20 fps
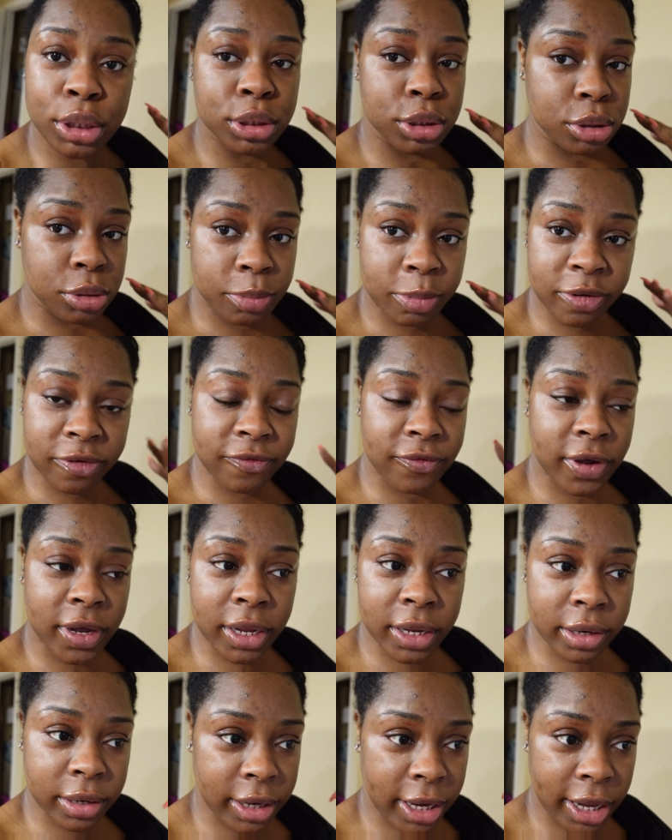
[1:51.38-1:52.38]
duper
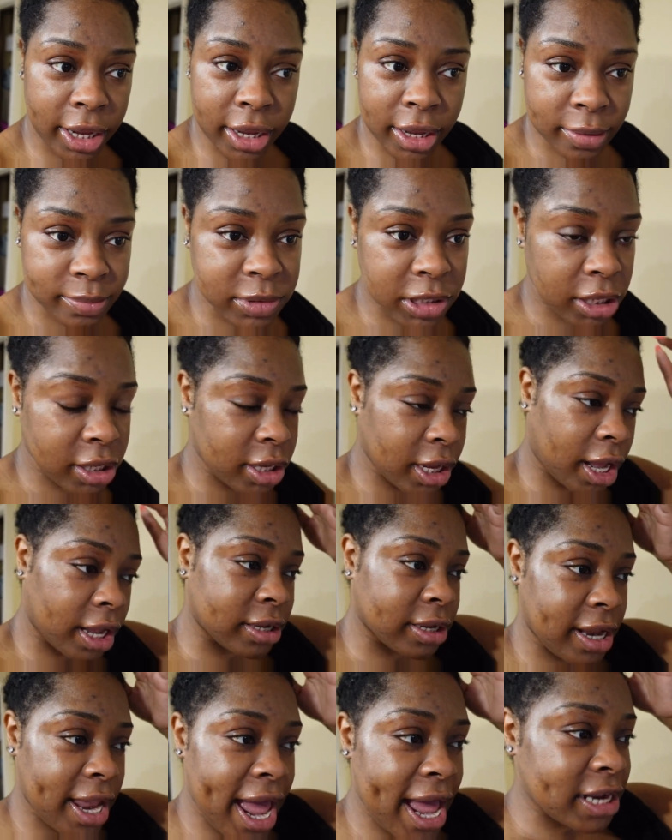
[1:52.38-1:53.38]
fun. Like I'm telling y'all,
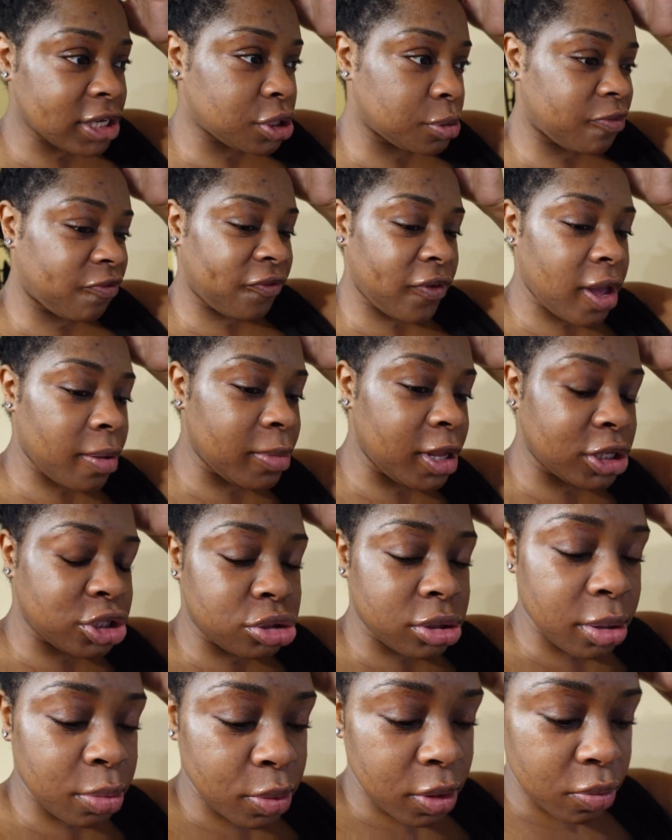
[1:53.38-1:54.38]
the last family
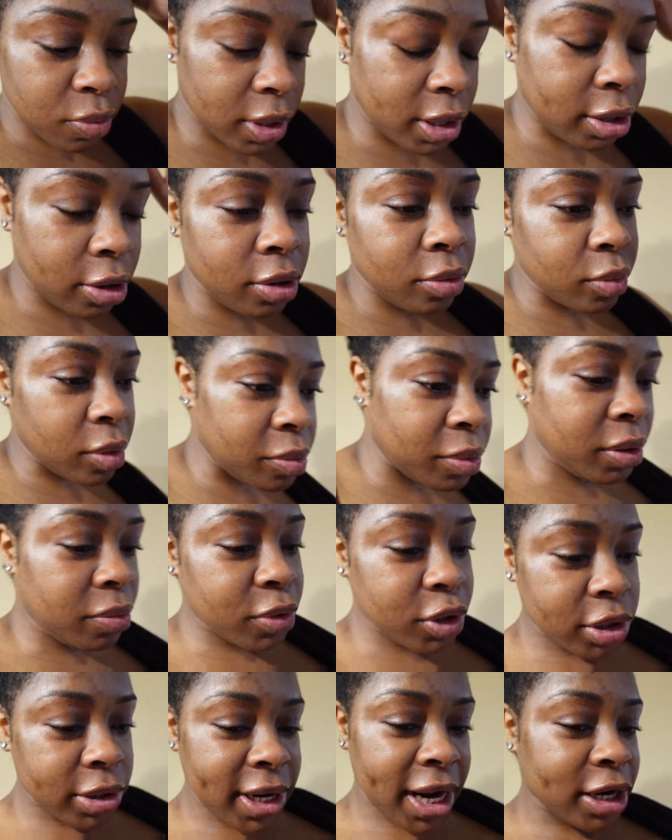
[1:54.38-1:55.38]
trip we went on, when we
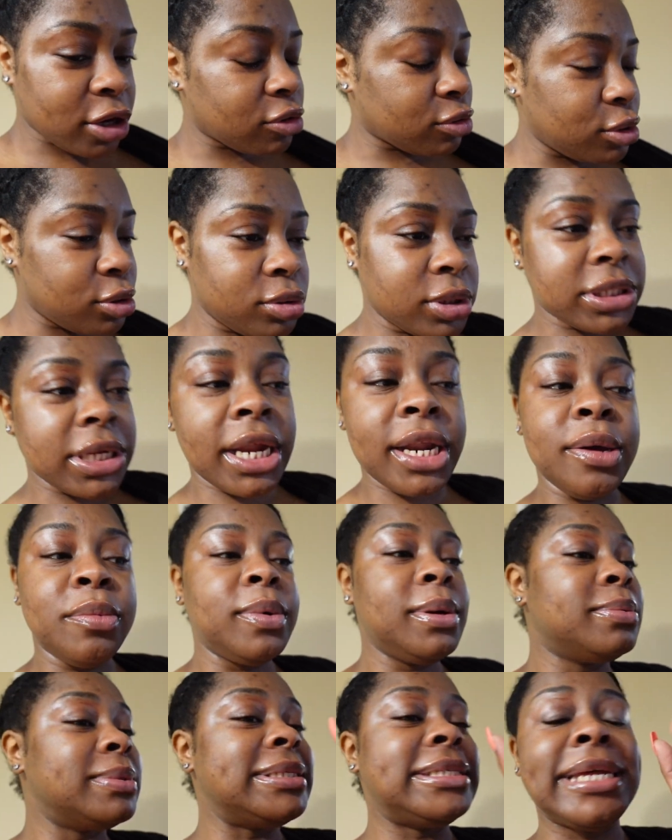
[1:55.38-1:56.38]
went on that cruise, honey,
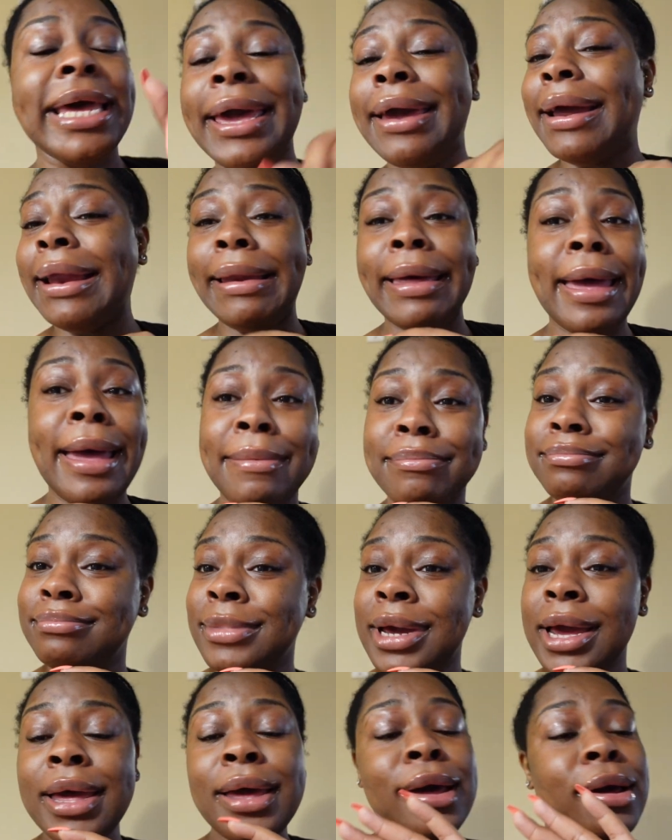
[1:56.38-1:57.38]
we was tearing up.
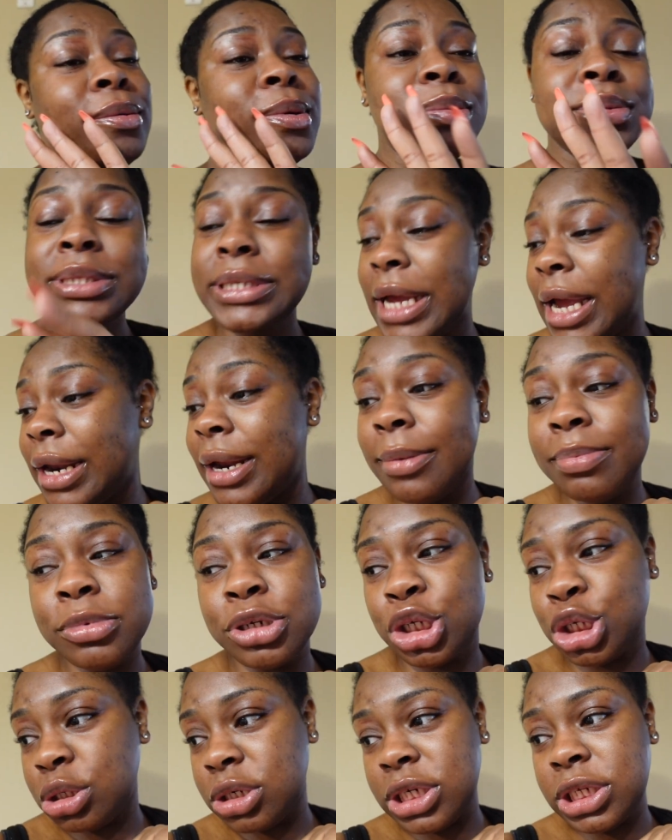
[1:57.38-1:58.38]
We was tearing up the
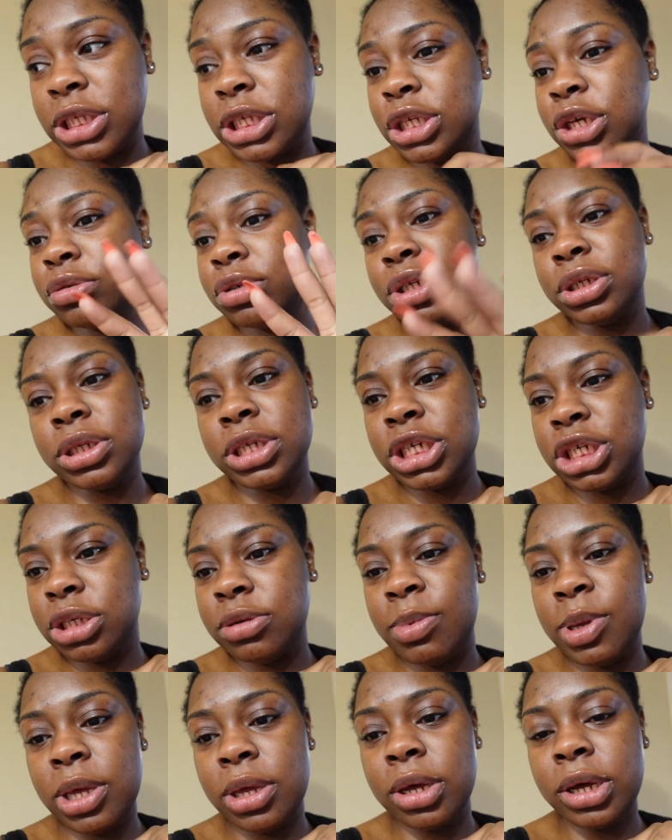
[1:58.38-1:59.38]
streets. So this
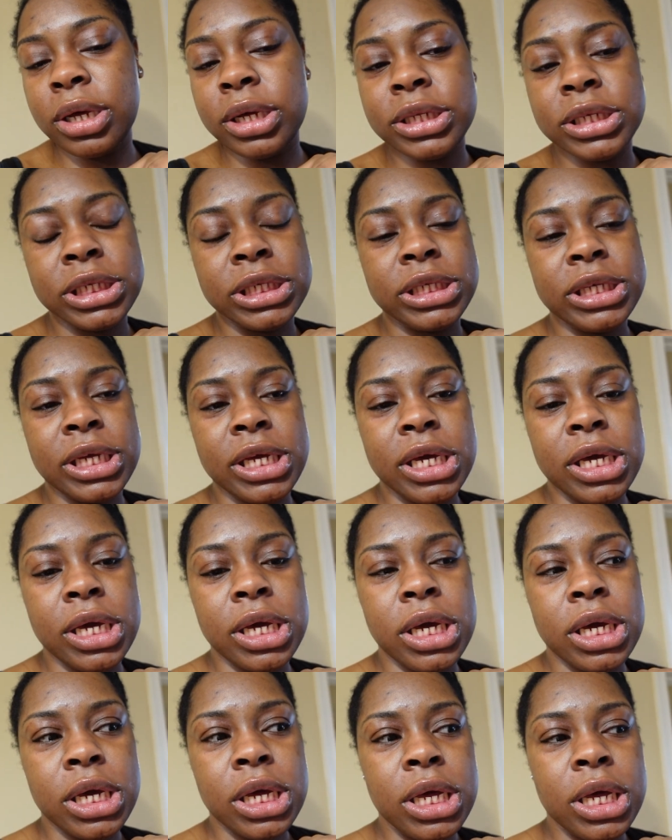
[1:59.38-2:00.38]
should be good to
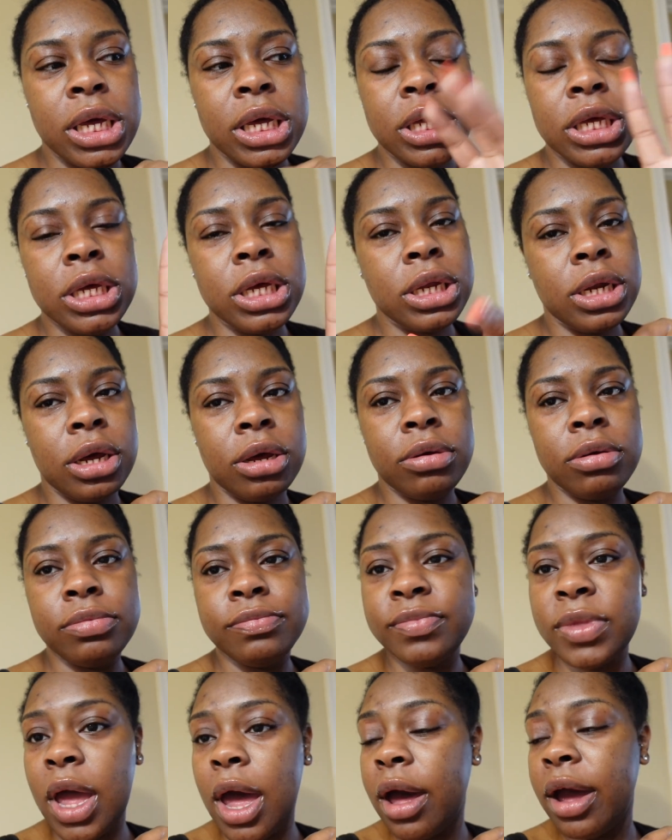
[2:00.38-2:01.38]
see you know,
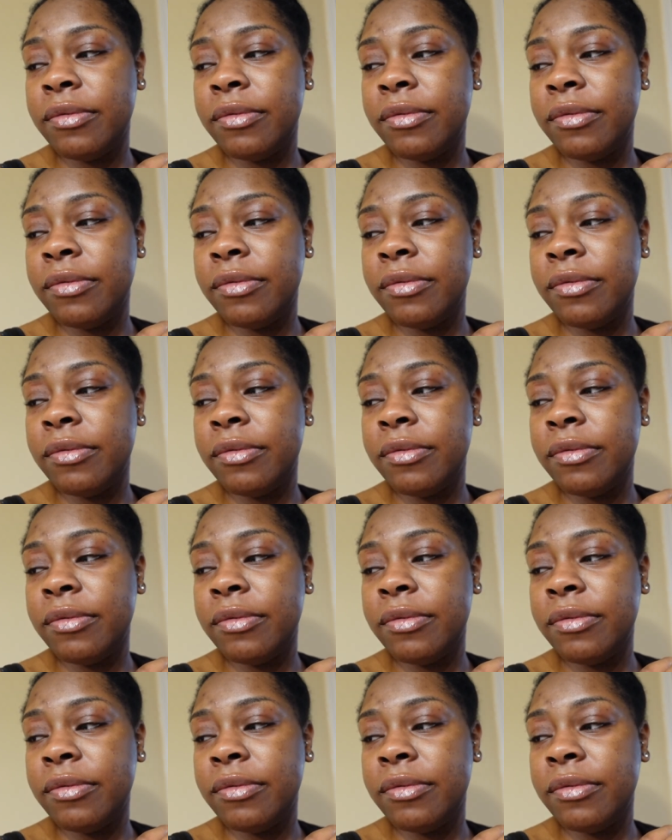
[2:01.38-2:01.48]
how